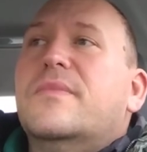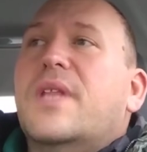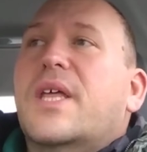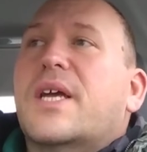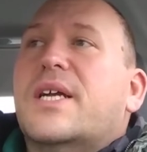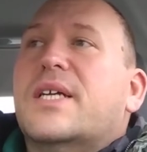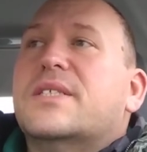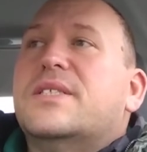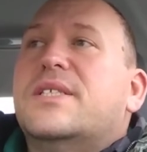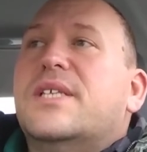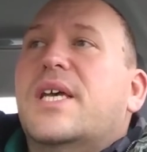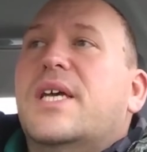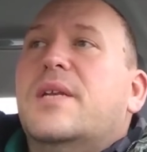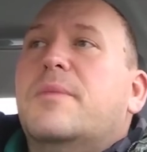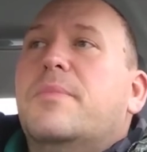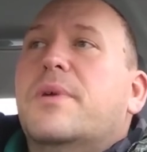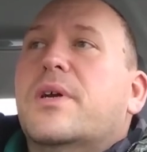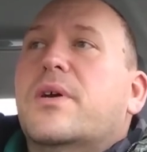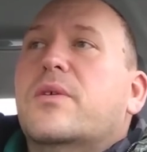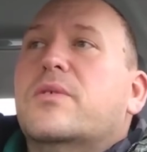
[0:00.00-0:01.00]
like I
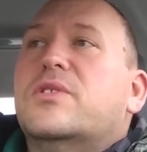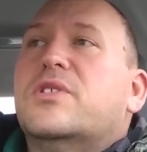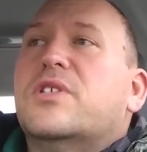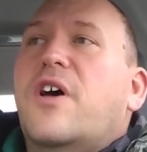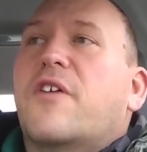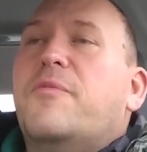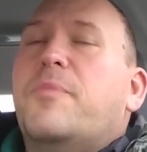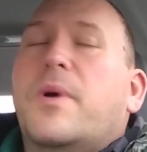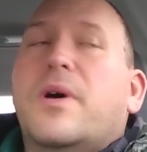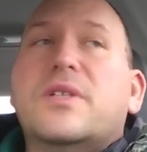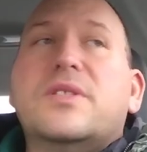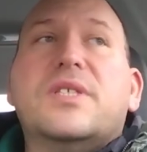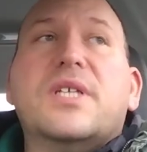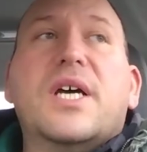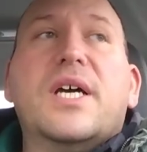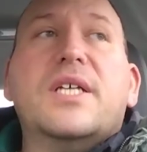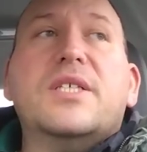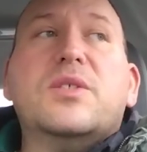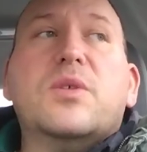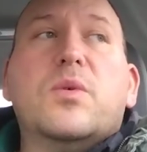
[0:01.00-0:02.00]
said, a big old softball
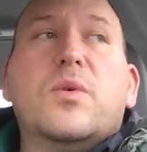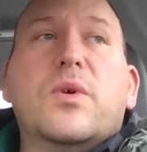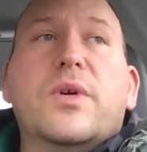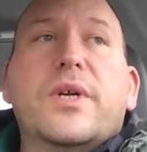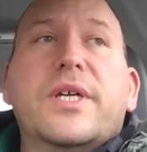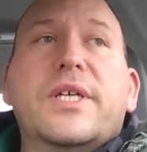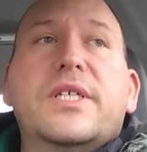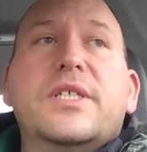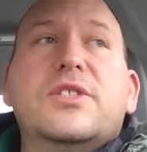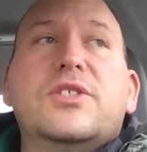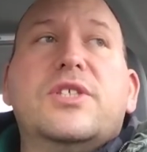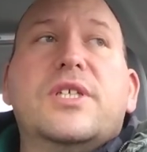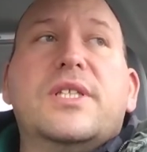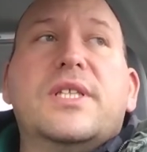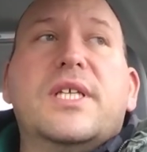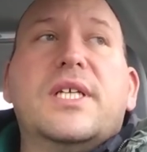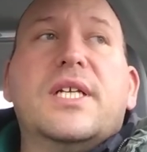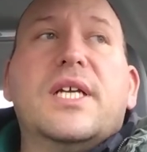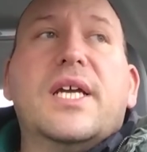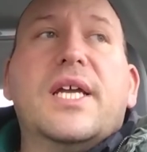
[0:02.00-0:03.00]
size orange,
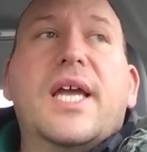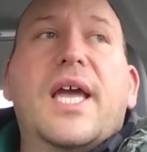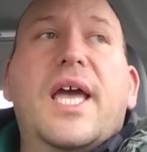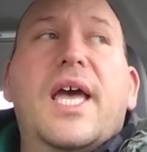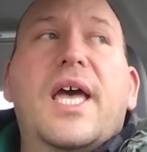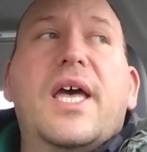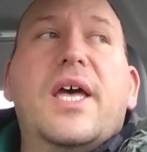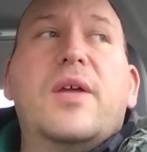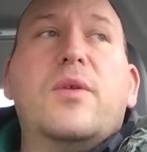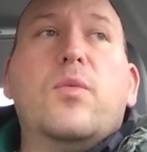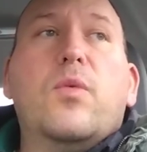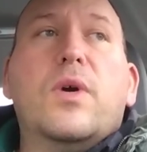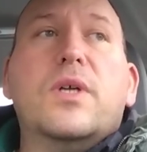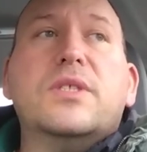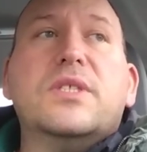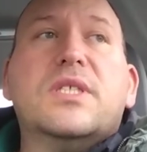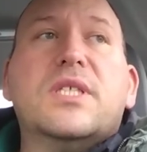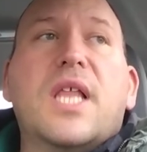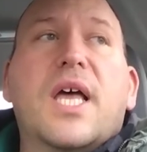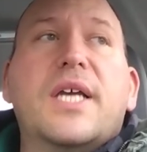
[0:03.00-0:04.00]
and then I had
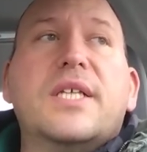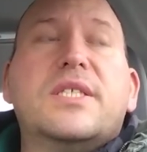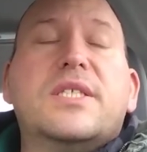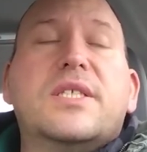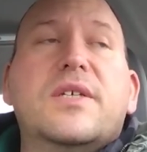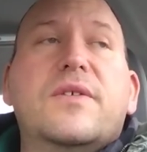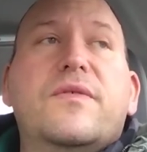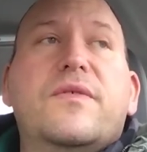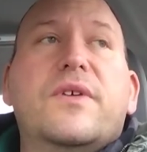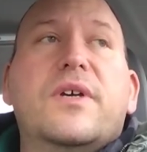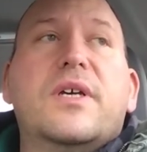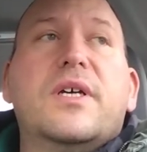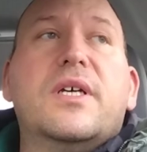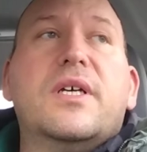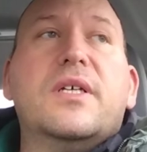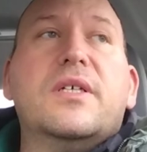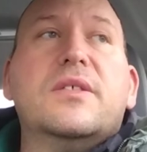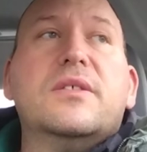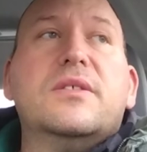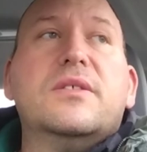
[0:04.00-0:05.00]
one slice of
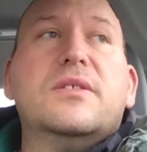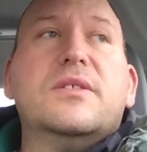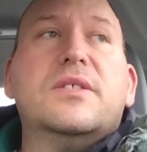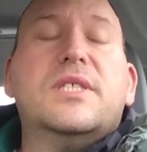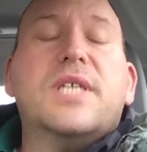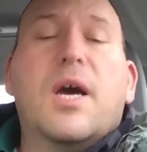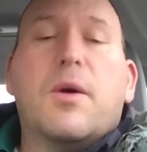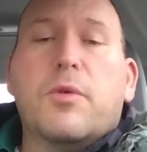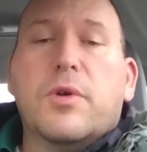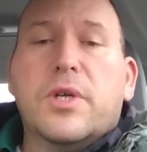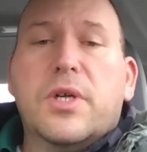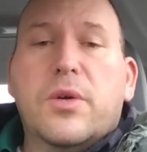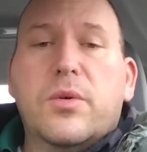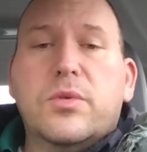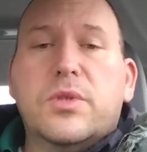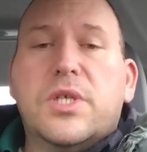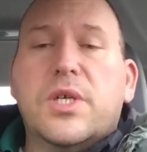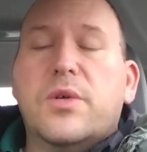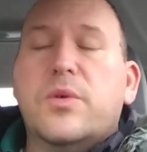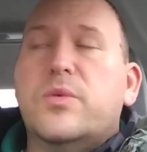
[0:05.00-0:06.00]

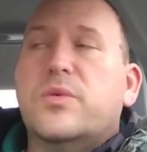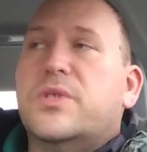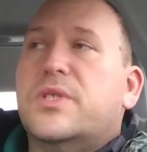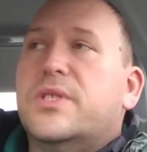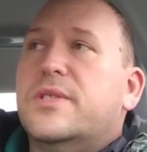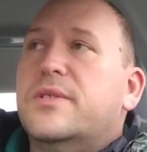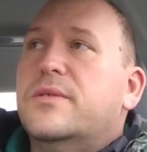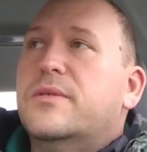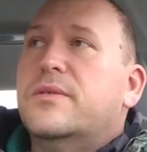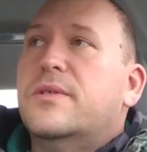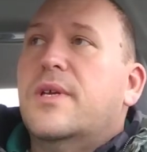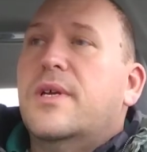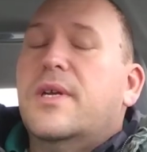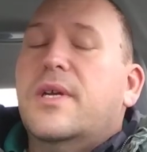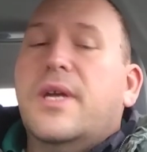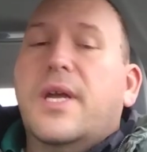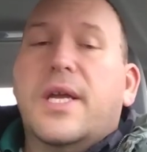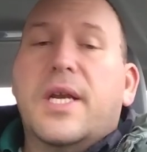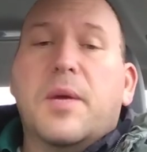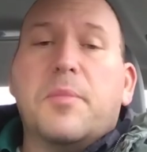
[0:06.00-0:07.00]
sourdough toast,
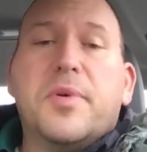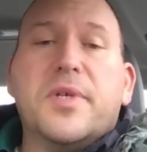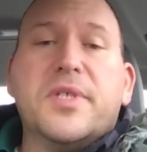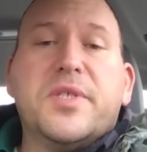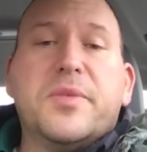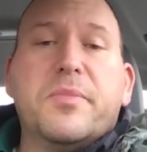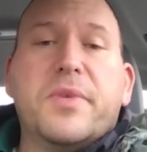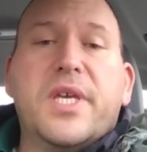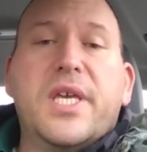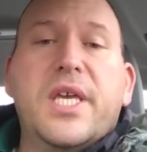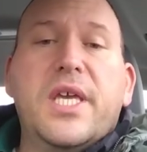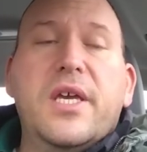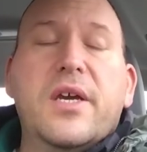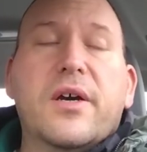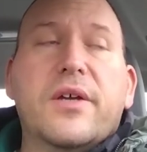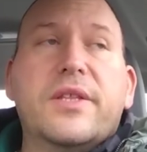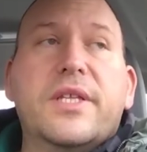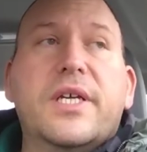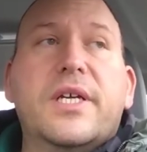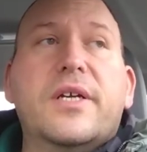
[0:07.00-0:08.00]
and I put some ghee
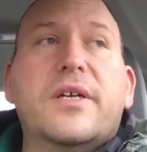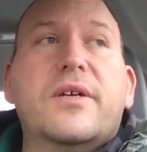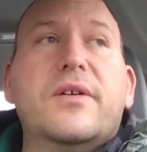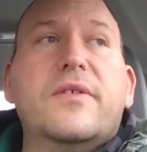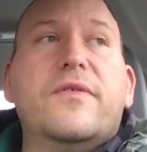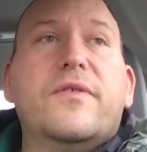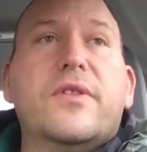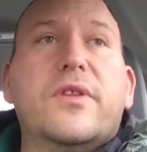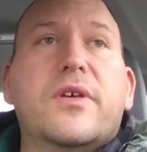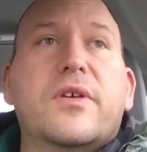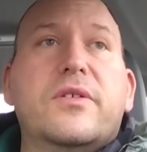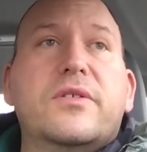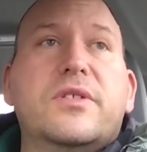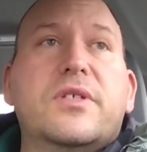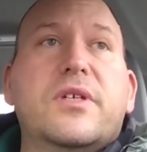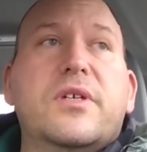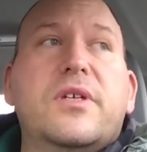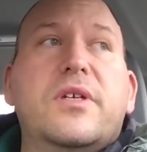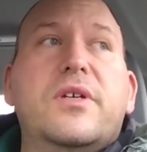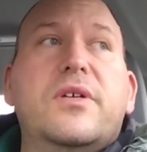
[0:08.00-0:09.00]
on there. For
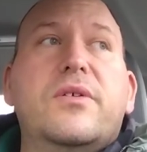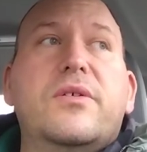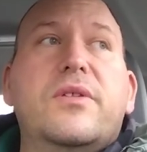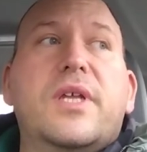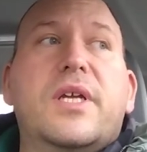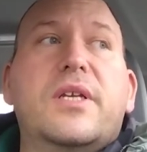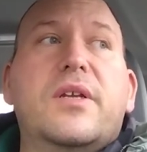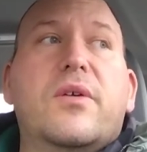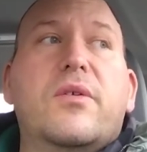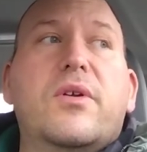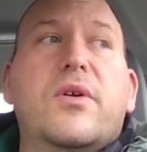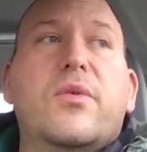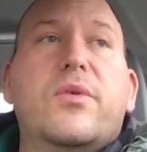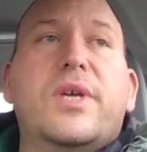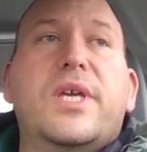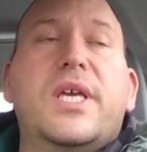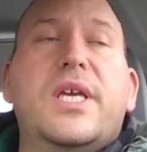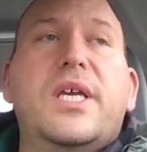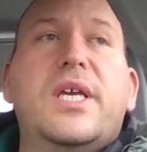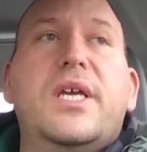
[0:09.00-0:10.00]
those of you that don't know
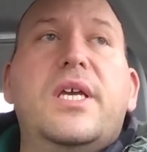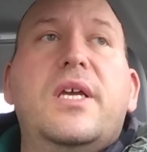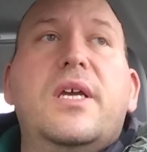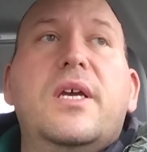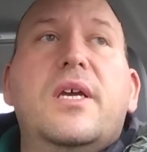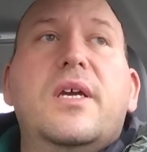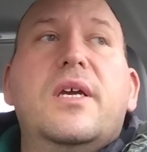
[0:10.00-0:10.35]
ghee,